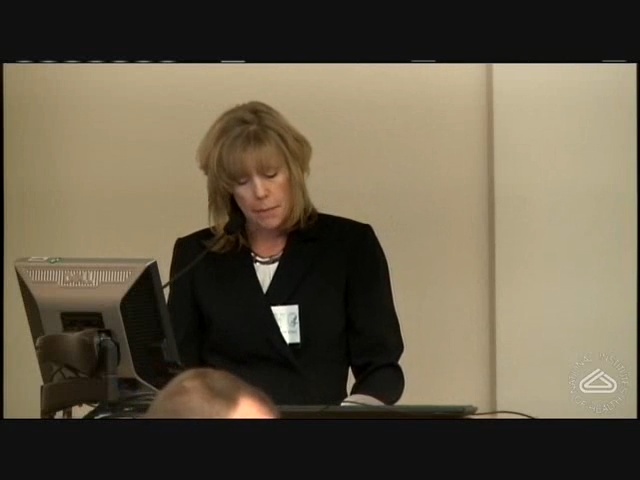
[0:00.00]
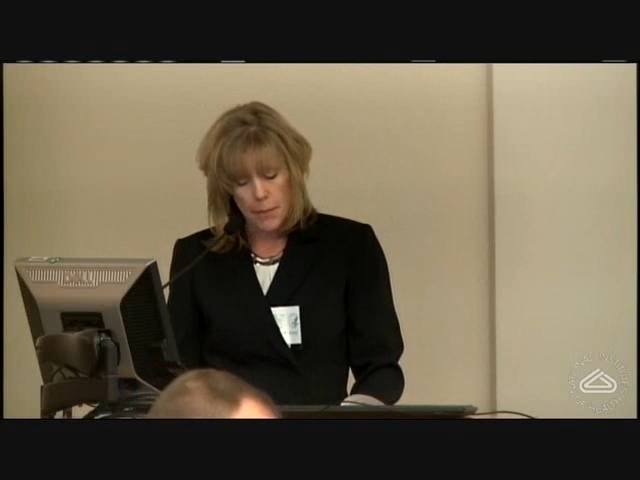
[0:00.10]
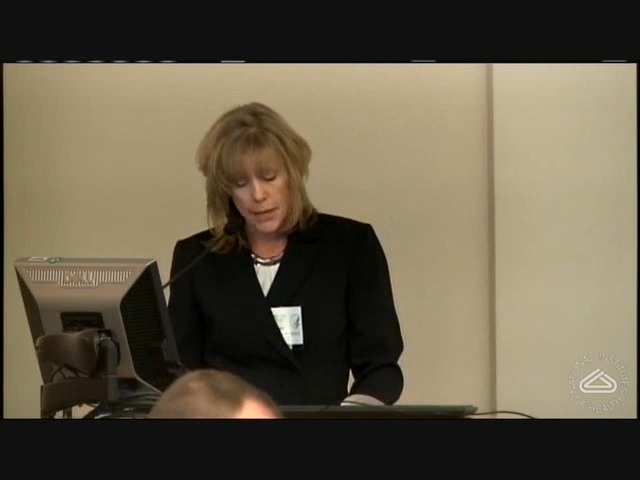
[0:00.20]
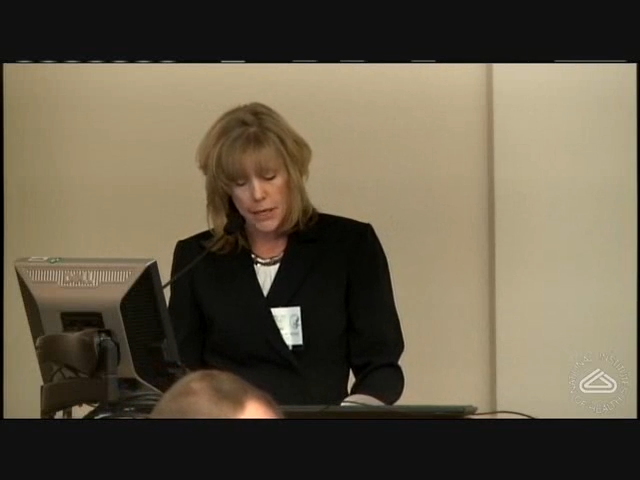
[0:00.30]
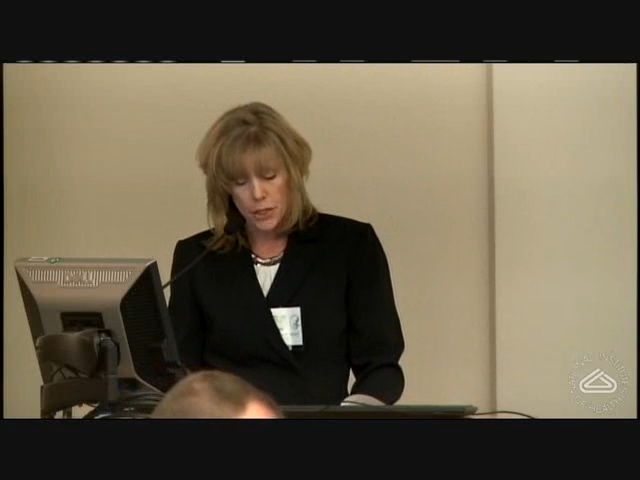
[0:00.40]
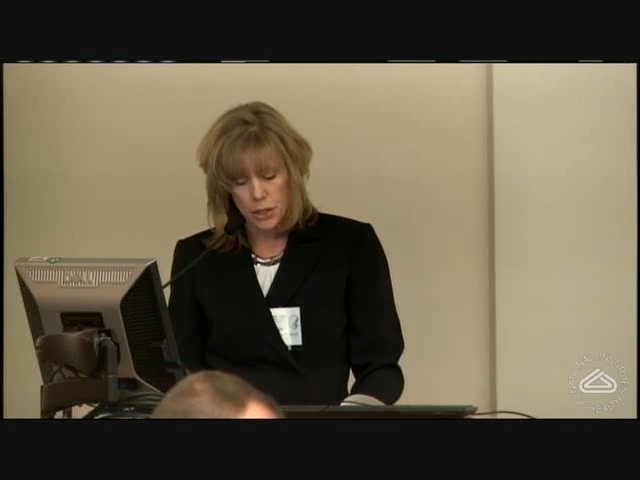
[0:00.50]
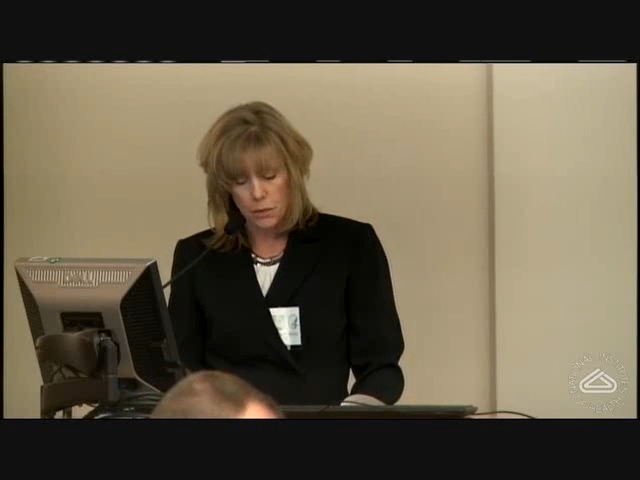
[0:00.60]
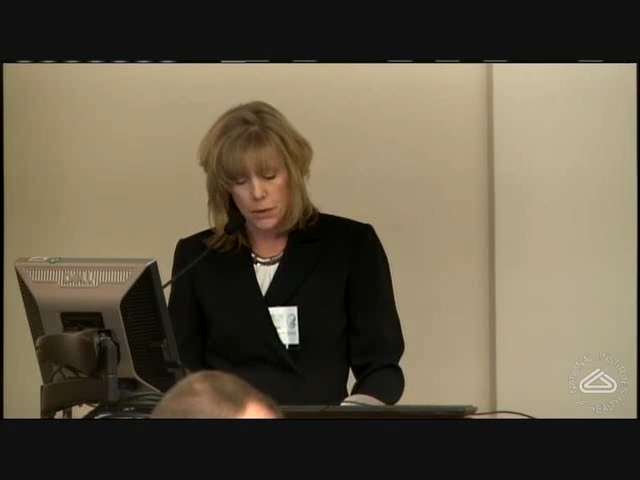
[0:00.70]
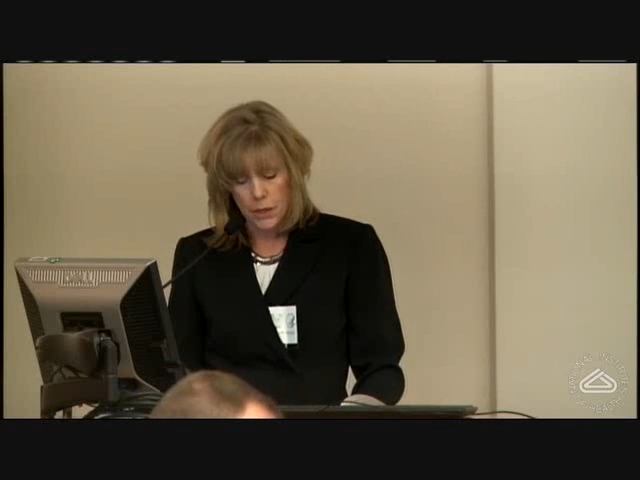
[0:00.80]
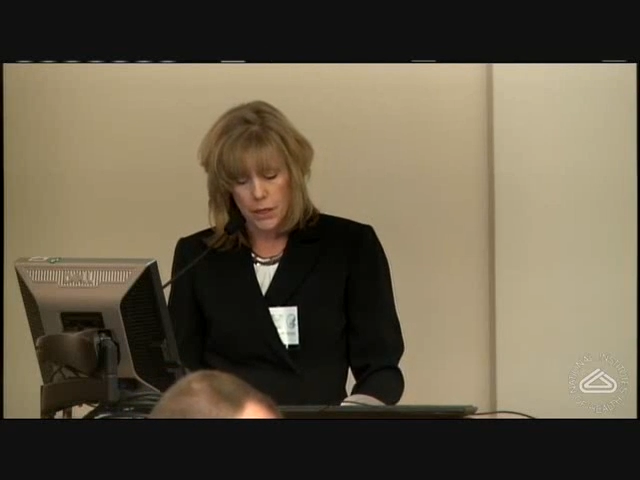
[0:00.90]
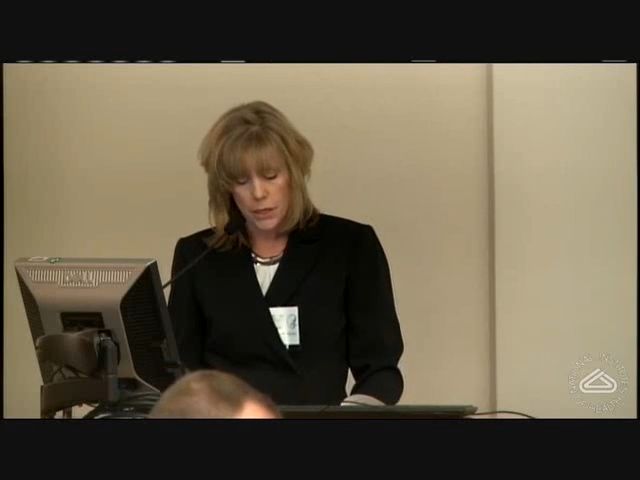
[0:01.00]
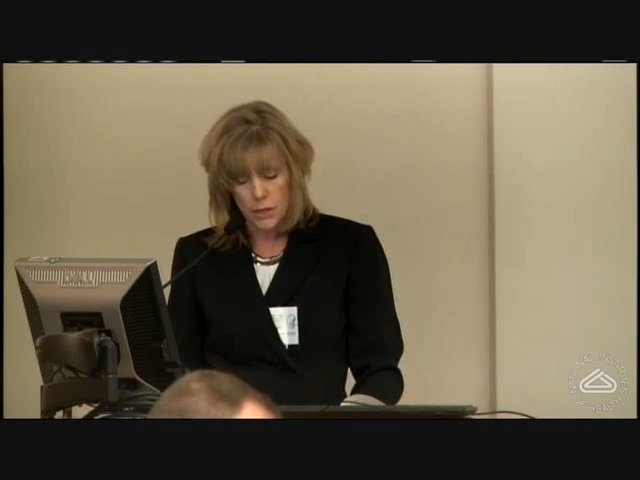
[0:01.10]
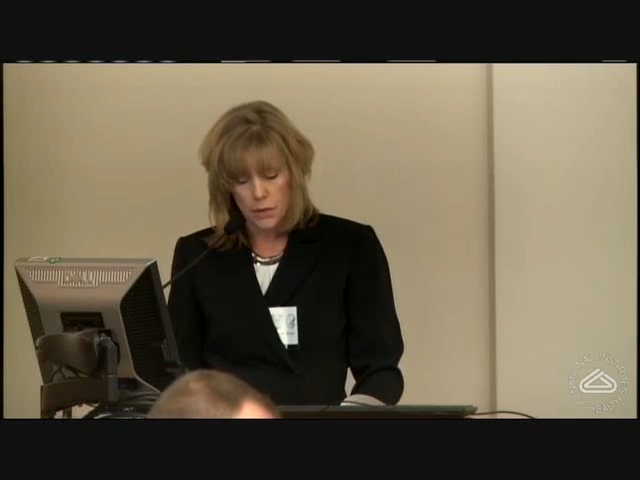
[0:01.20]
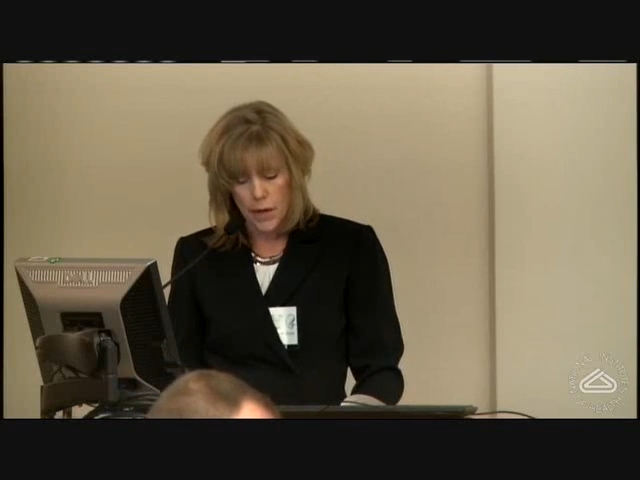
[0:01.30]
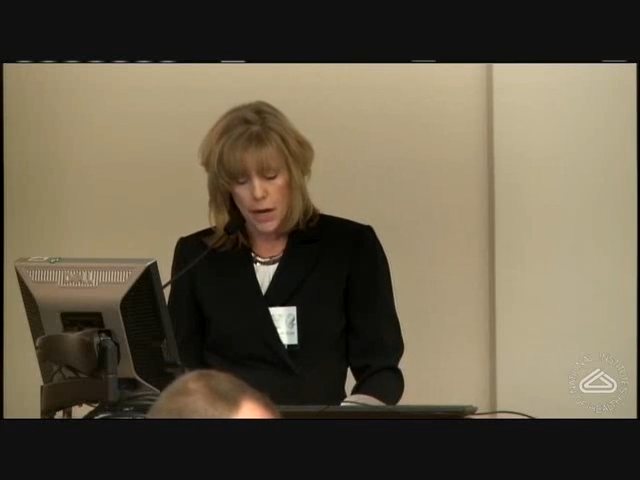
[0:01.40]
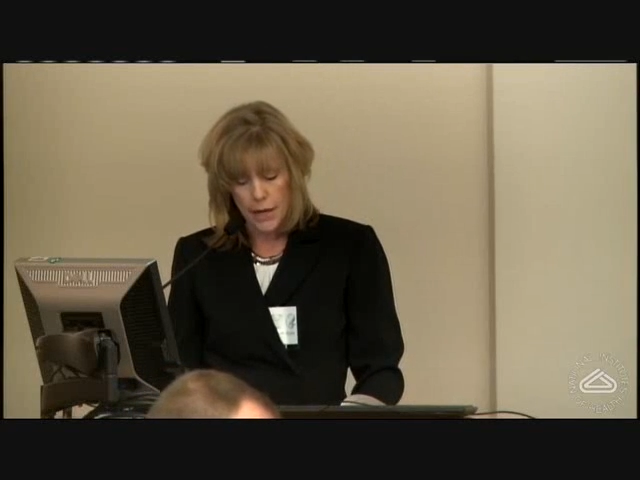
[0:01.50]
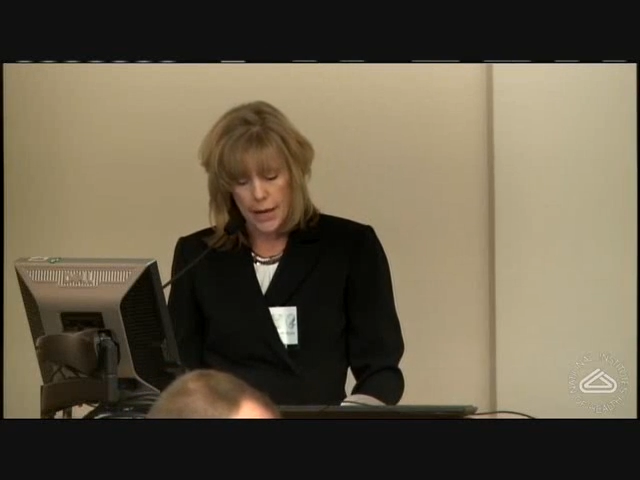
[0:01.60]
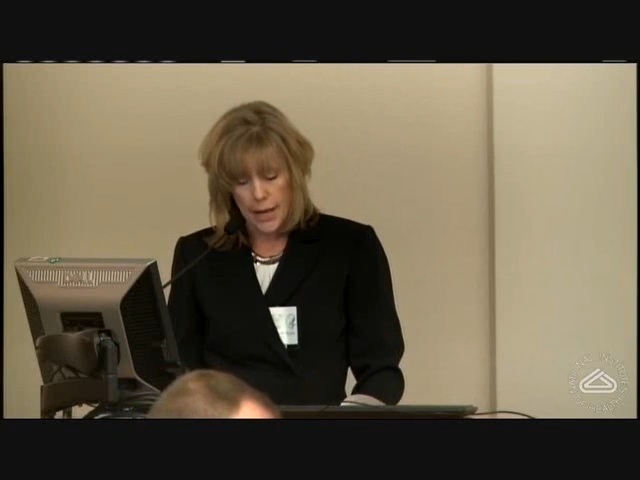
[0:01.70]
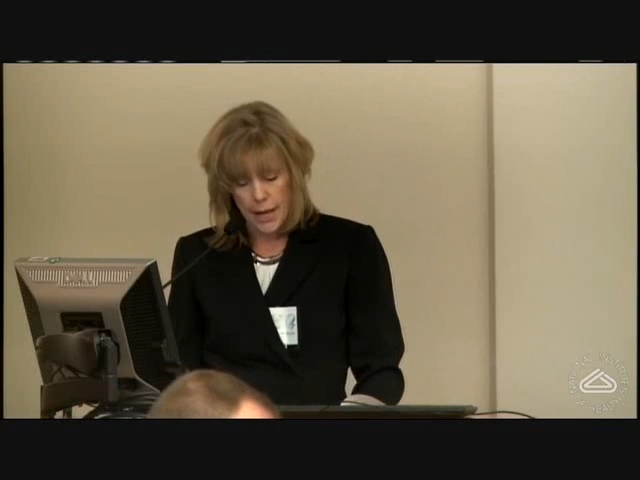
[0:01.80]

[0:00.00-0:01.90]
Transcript: Many children do not